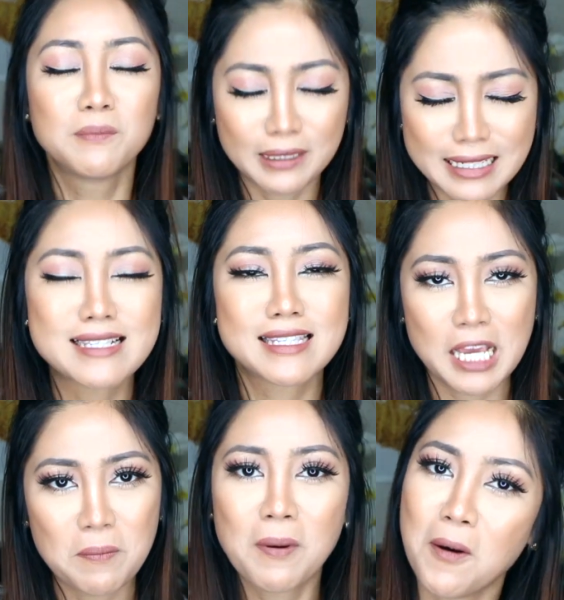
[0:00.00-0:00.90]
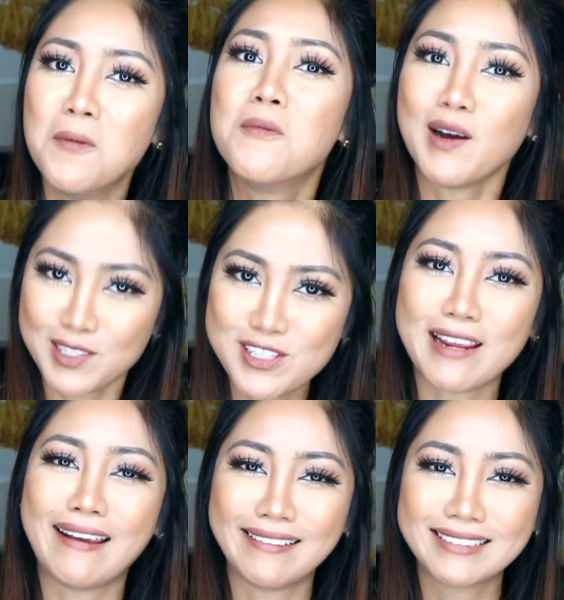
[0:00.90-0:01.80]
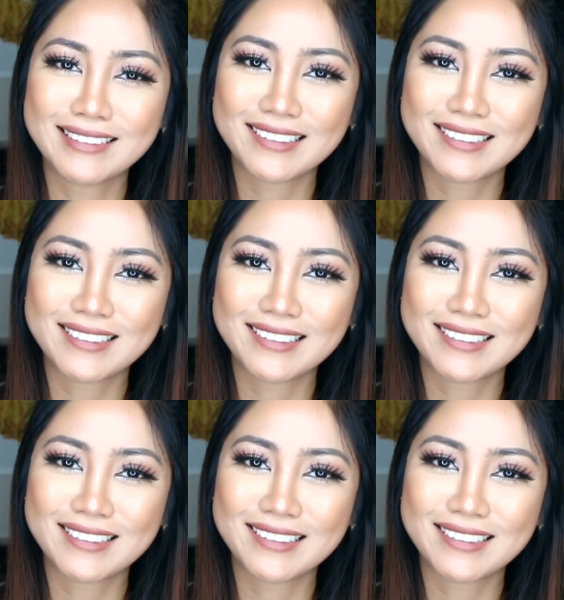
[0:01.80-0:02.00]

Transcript: Please keep on watching.